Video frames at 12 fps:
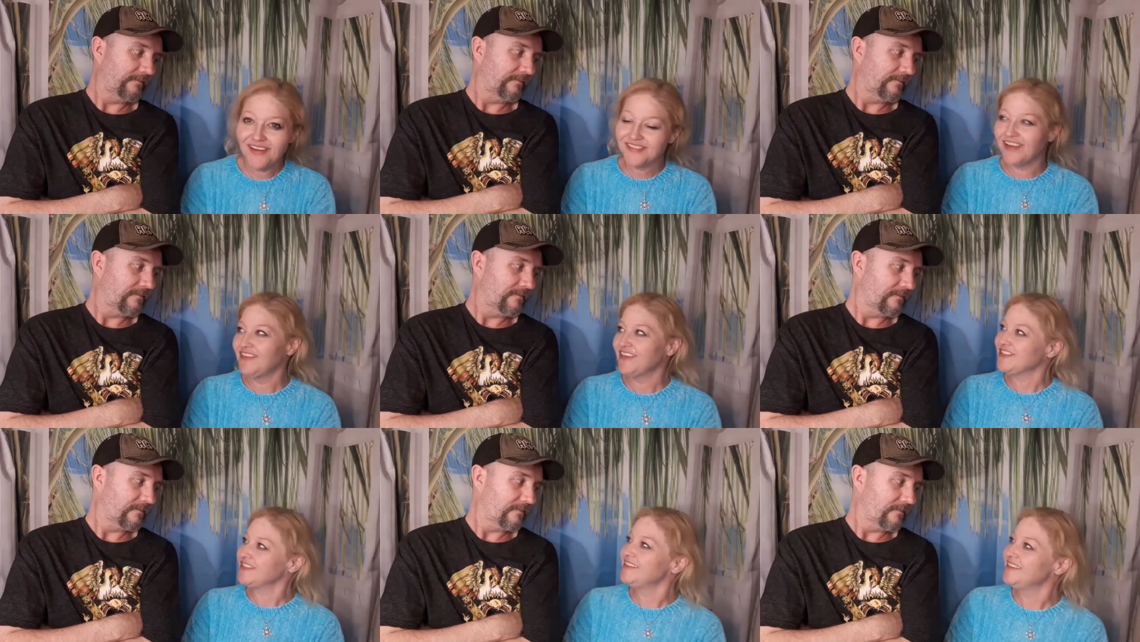Speaker 1: South Go
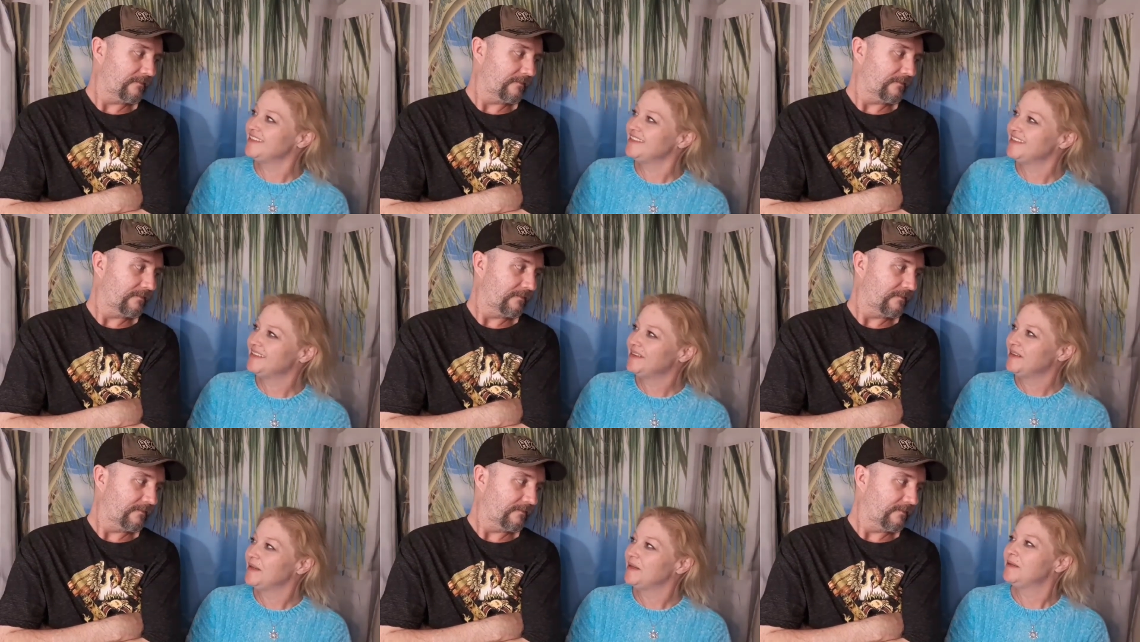Victory.
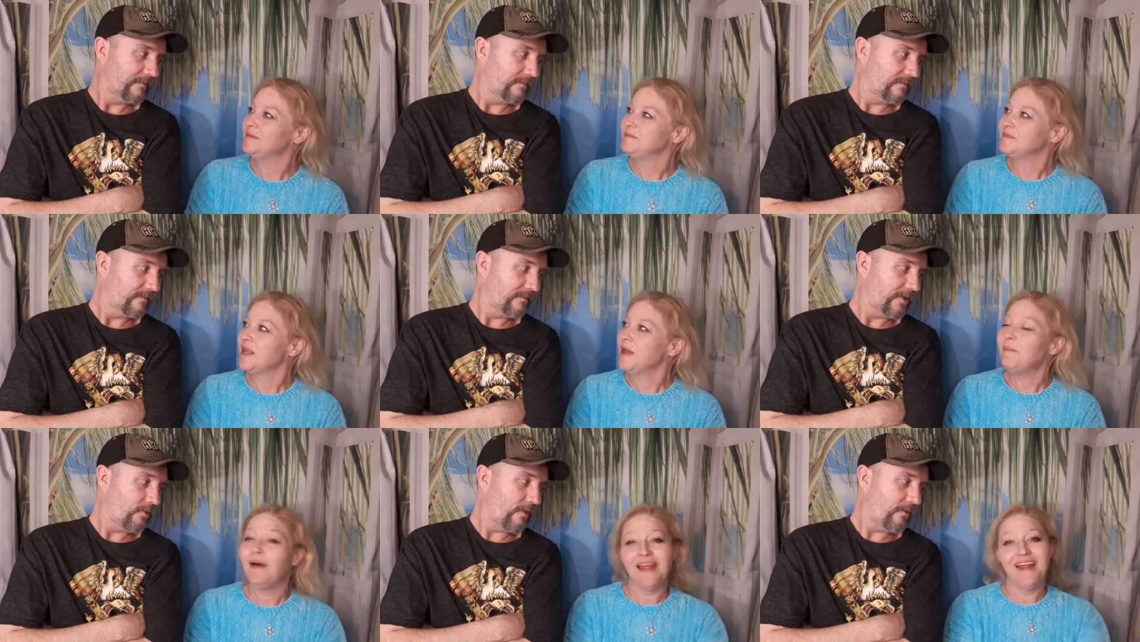
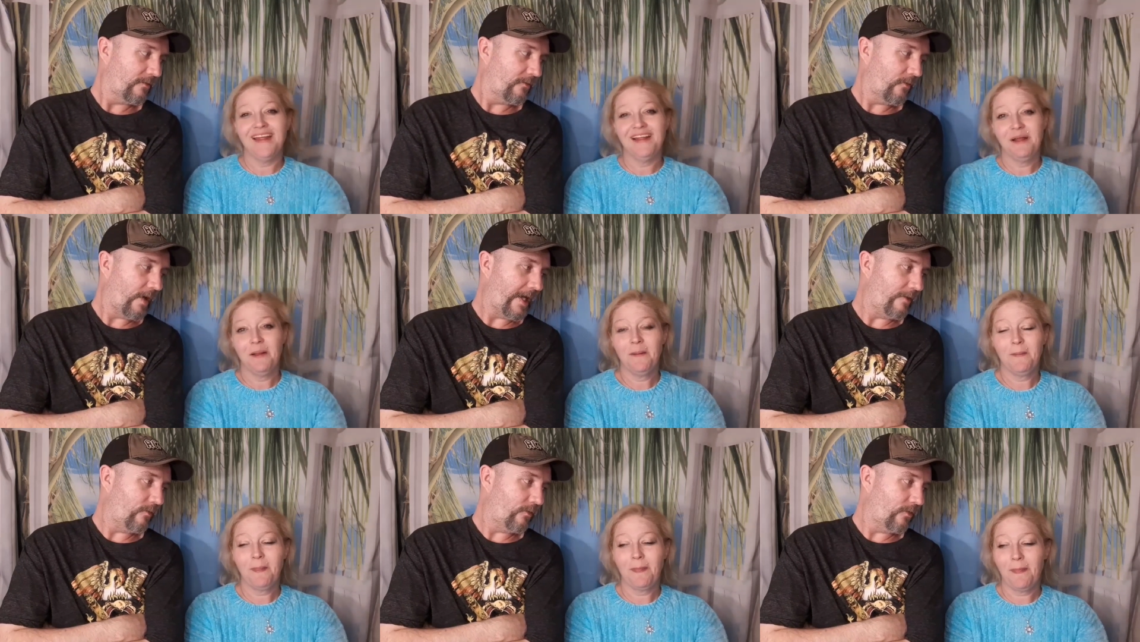
Speaker 2: But you weigh
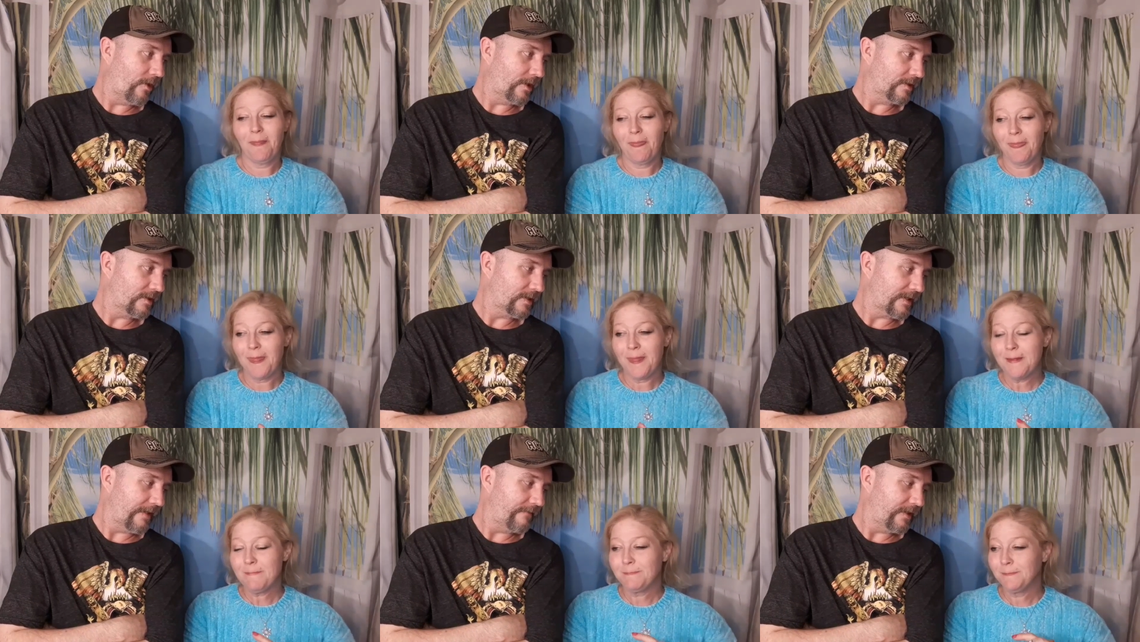
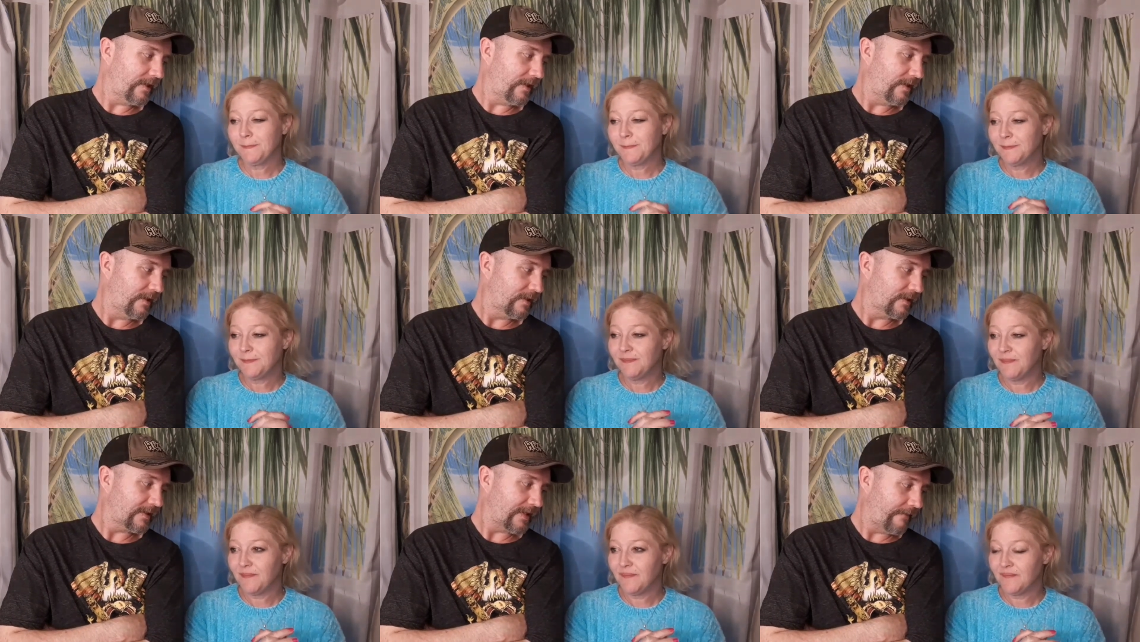
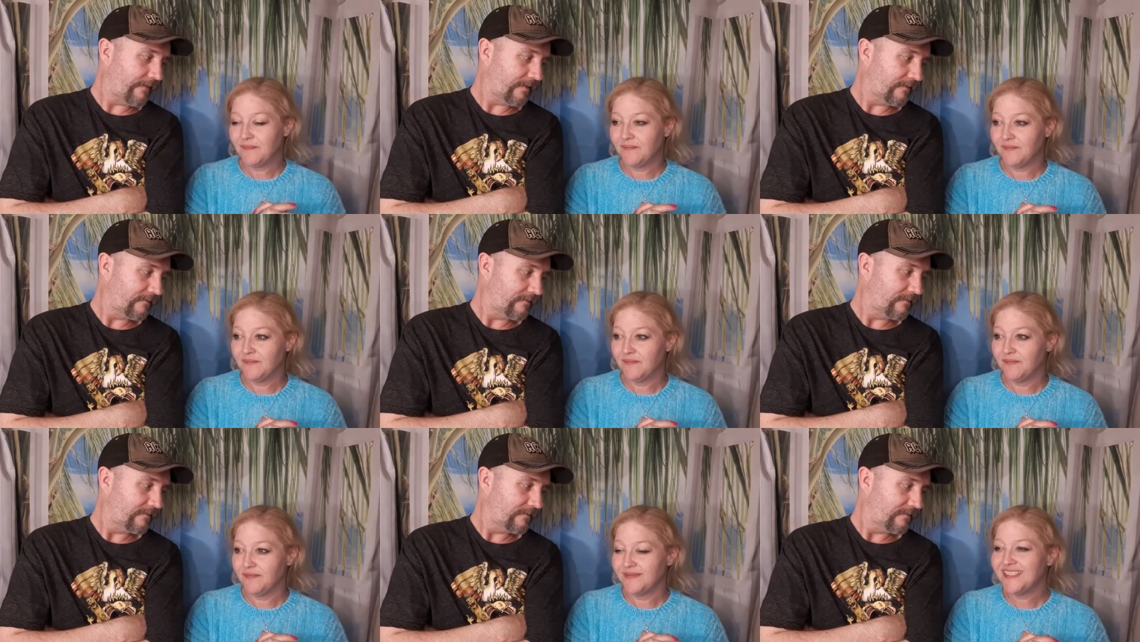177.
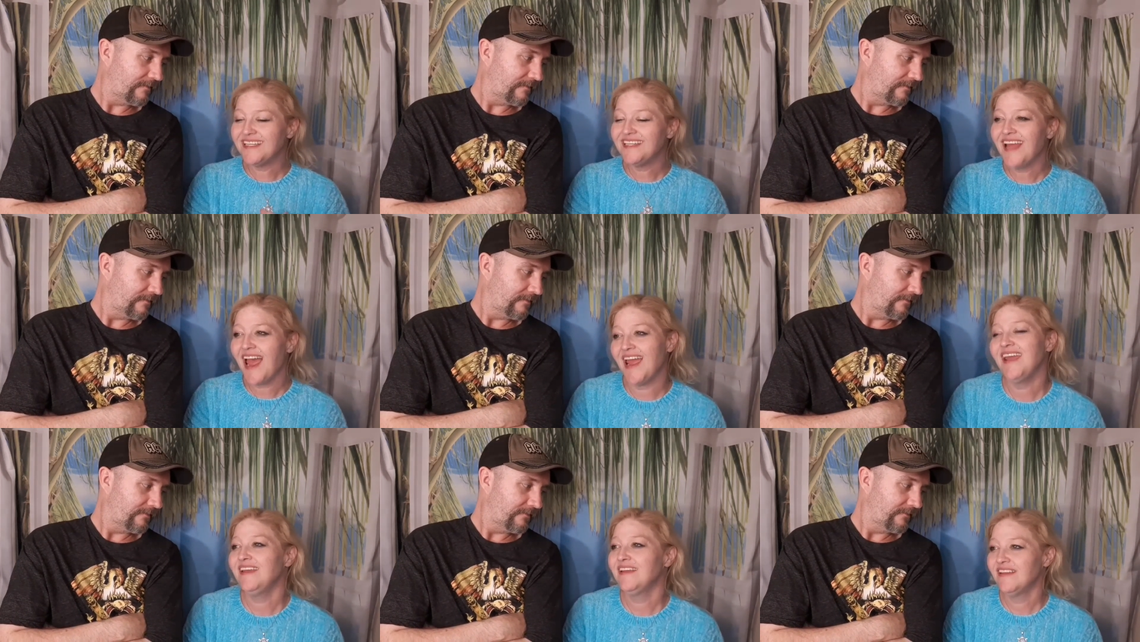
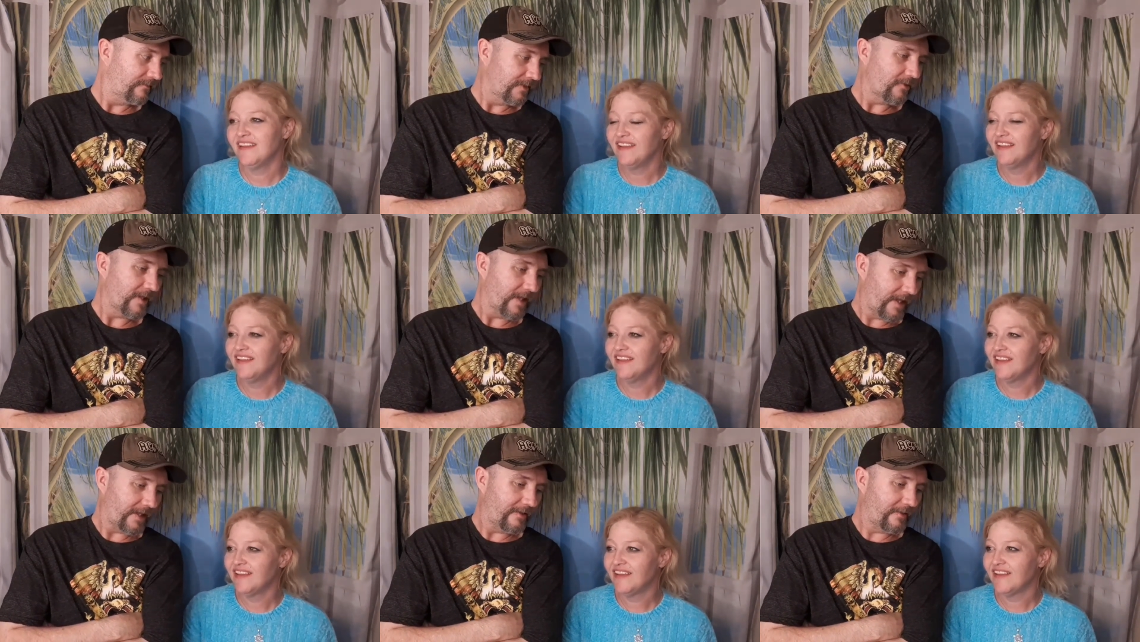
Speaker 1: Today.
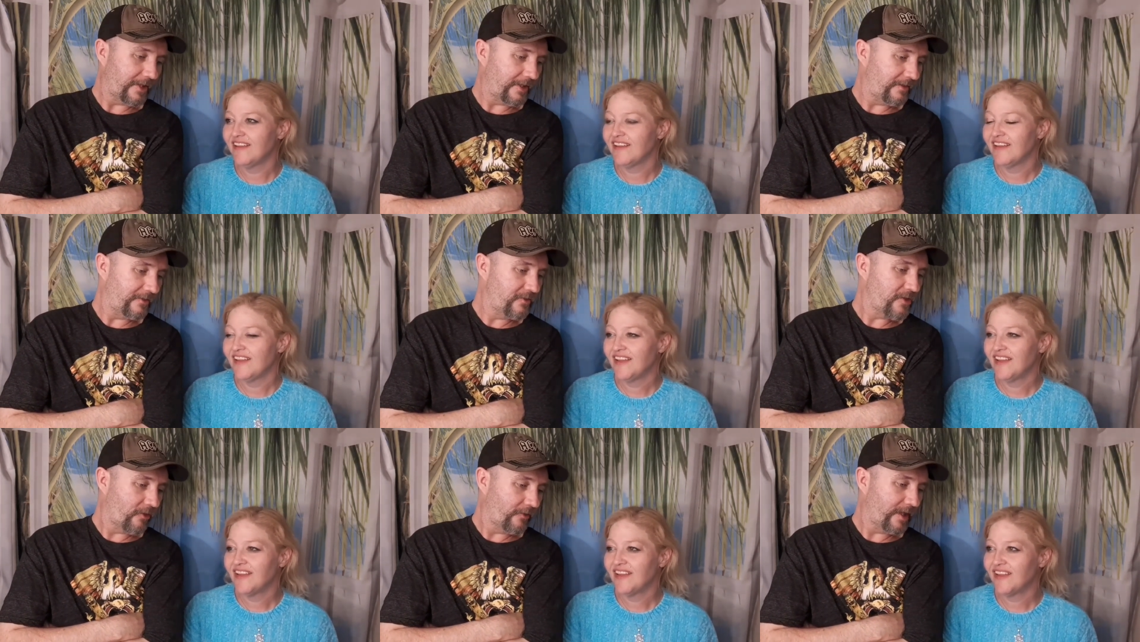
Speaker 2: Okay, you
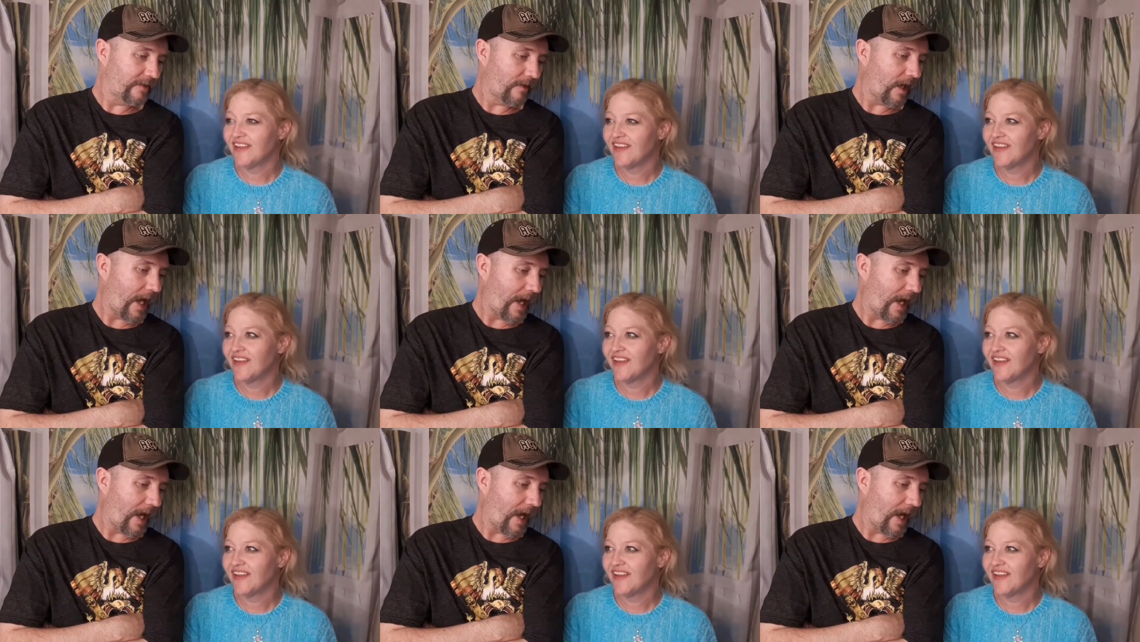told him a